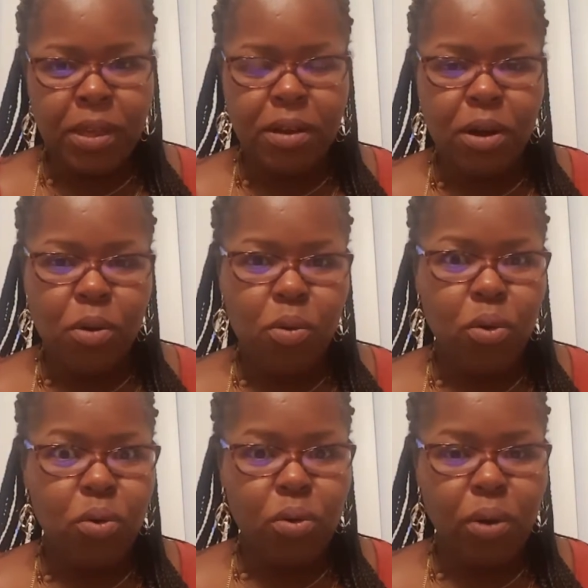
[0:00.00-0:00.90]
you know,
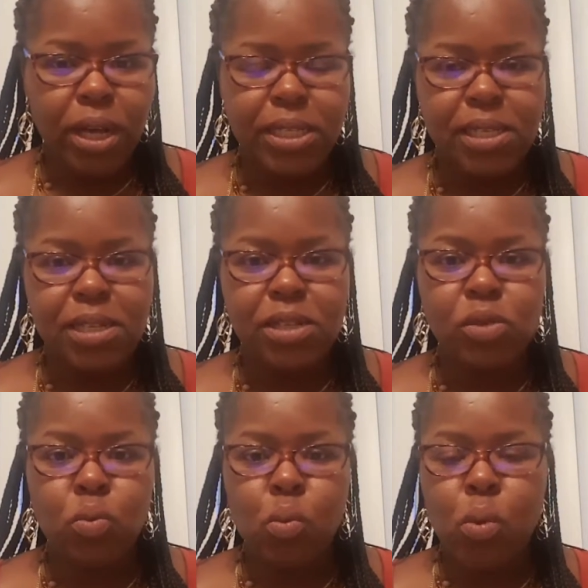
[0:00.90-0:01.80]
who Christ is,
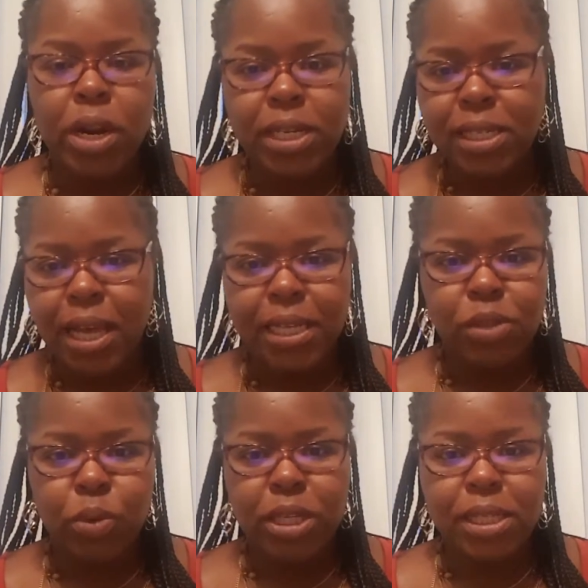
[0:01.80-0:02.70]
what it's like
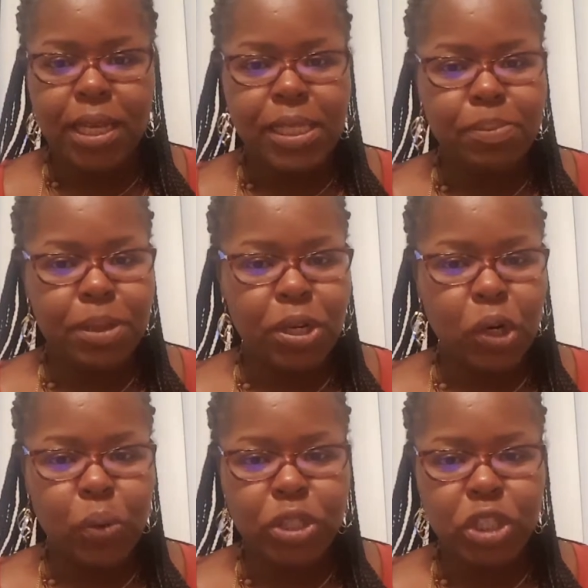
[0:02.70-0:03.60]
to what it's like to be a
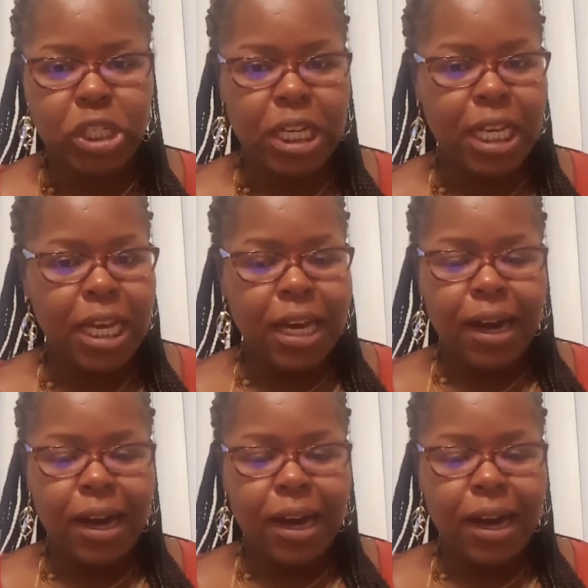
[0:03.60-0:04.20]
Christian.